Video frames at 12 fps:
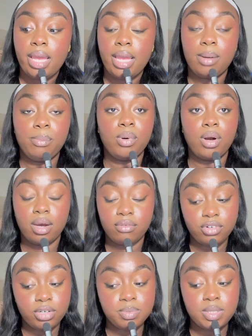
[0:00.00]
And
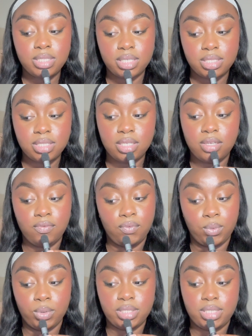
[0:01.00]
Proverbs
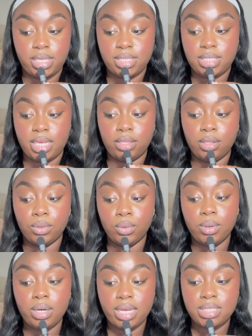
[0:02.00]
16:4 says that the
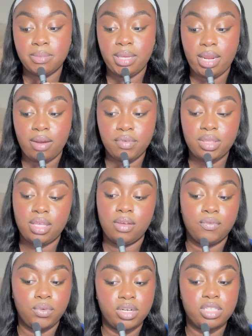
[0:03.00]
Lord has made
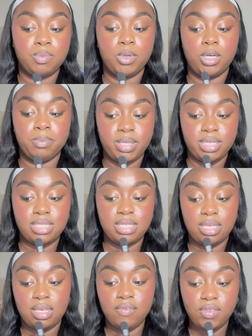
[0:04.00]
everything for its purpose,
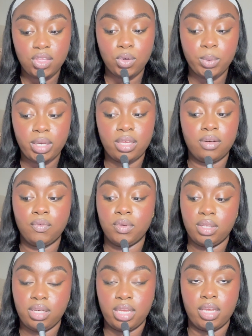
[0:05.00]
even the wicked for
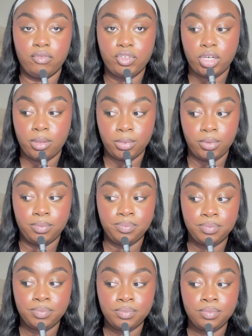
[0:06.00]
the day of trouble.
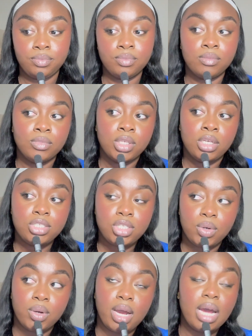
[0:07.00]

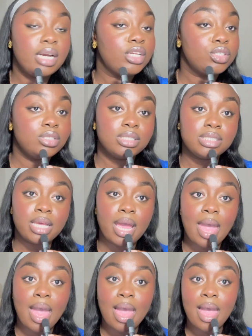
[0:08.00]
So God uses
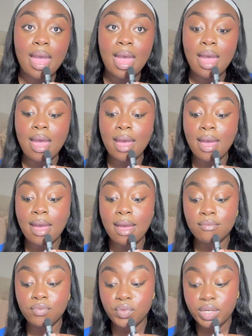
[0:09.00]

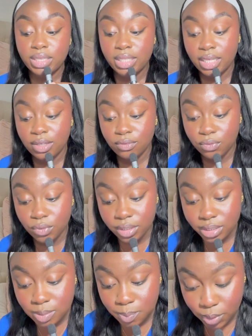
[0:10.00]
everything for
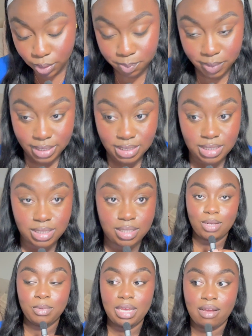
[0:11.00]
its purpose.
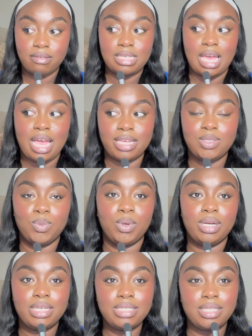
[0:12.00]
Then we have to ask
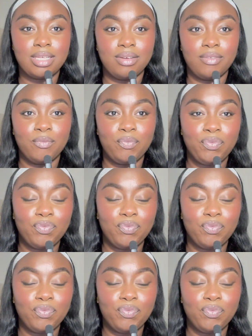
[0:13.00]
what is the